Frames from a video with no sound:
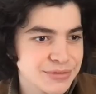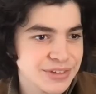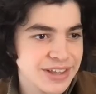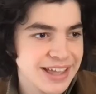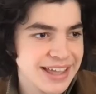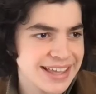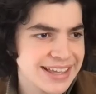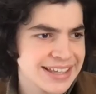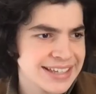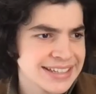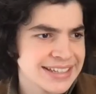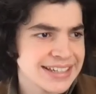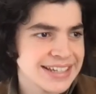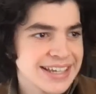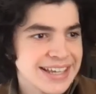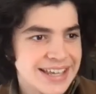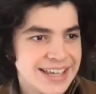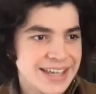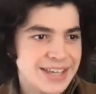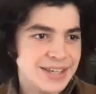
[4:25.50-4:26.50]
a lot of
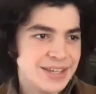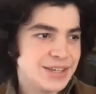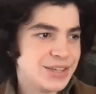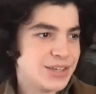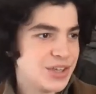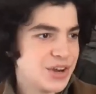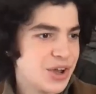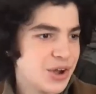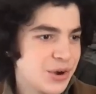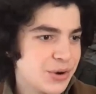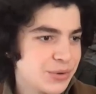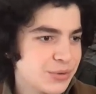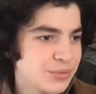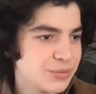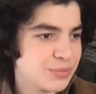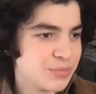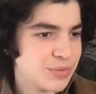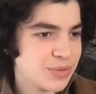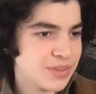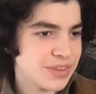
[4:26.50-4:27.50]
like, you
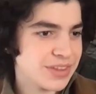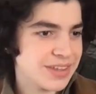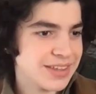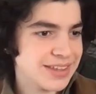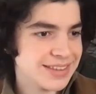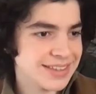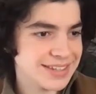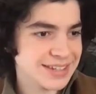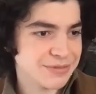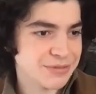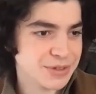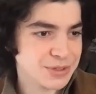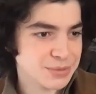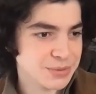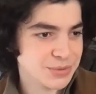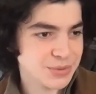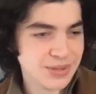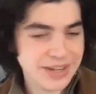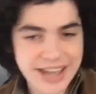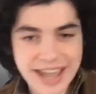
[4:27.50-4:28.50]
know, the
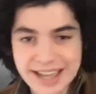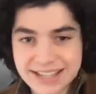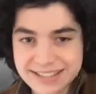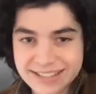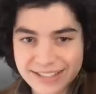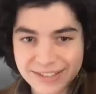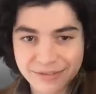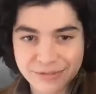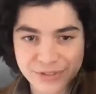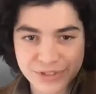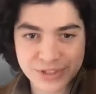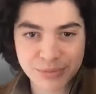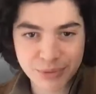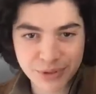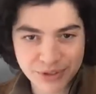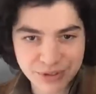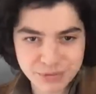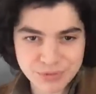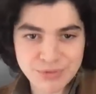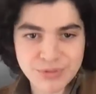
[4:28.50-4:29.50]
difference between acting for
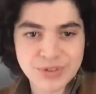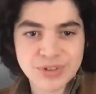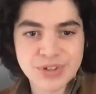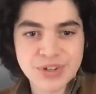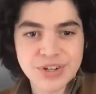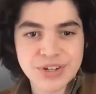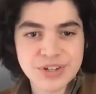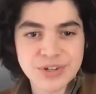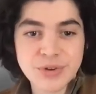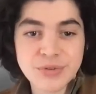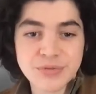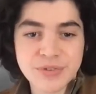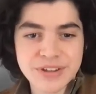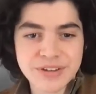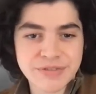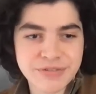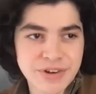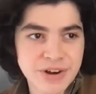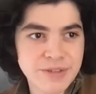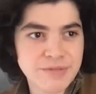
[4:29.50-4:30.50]
someone two
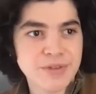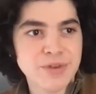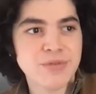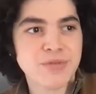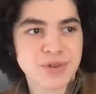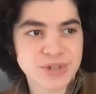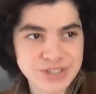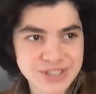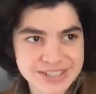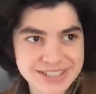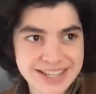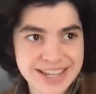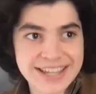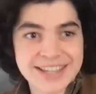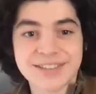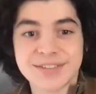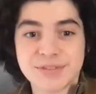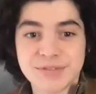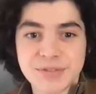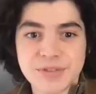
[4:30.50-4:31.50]
feet in front of you versus
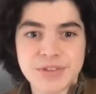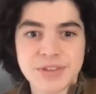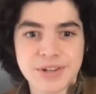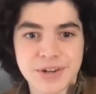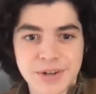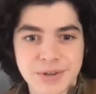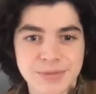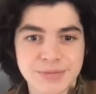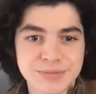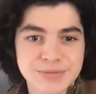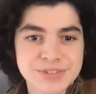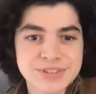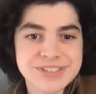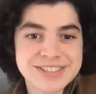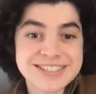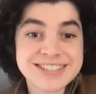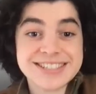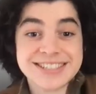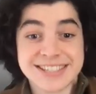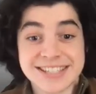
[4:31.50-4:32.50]
like, you know,
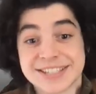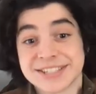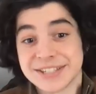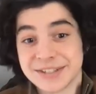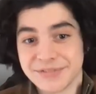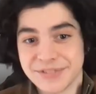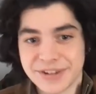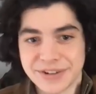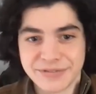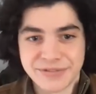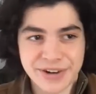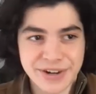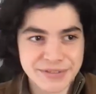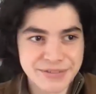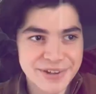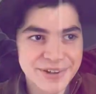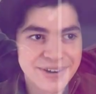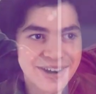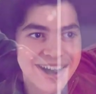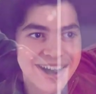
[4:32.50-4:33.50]
60 feet in front of